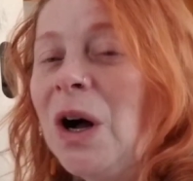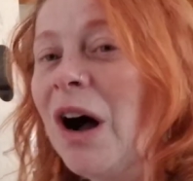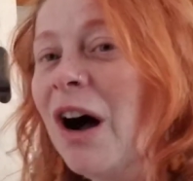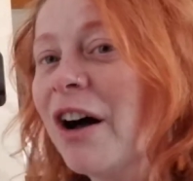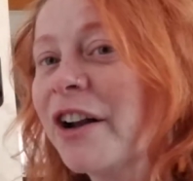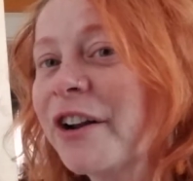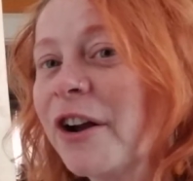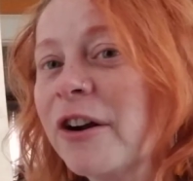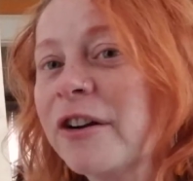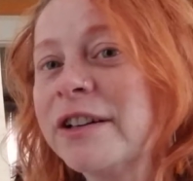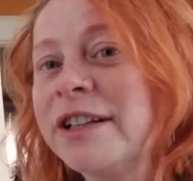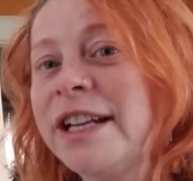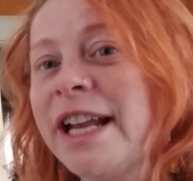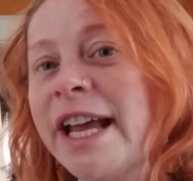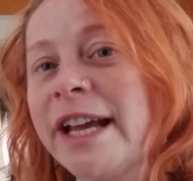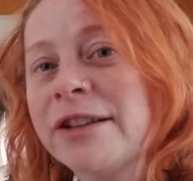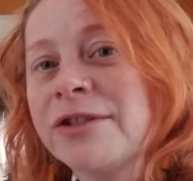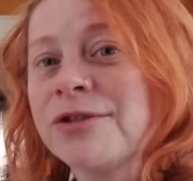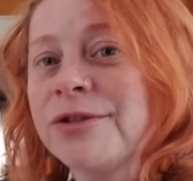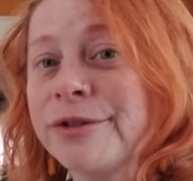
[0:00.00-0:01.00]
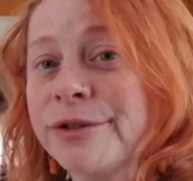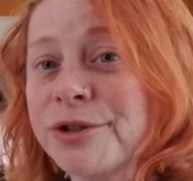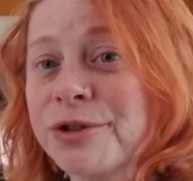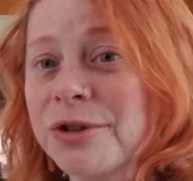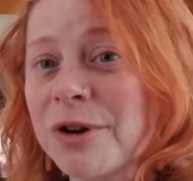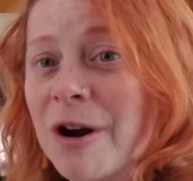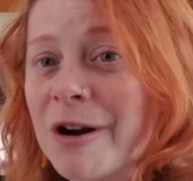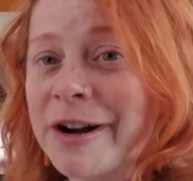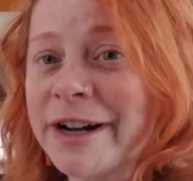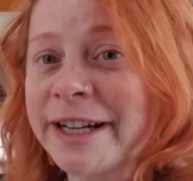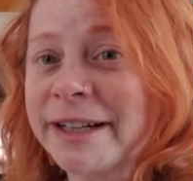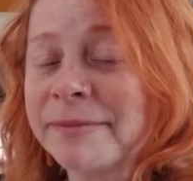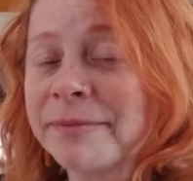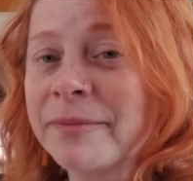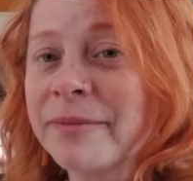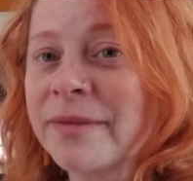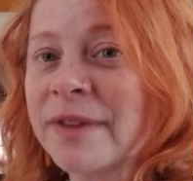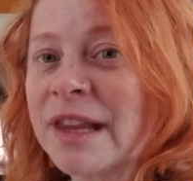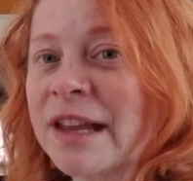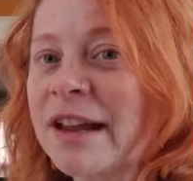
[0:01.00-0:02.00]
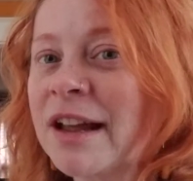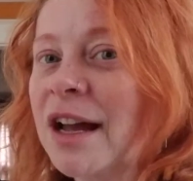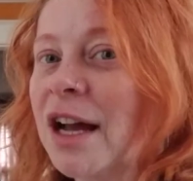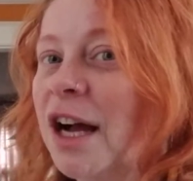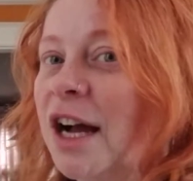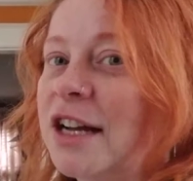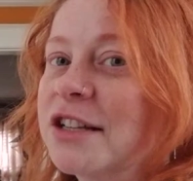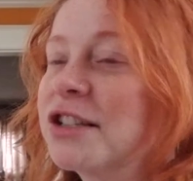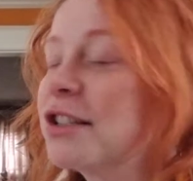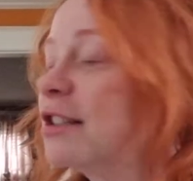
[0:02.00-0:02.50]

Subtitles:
on our nature drawing. As you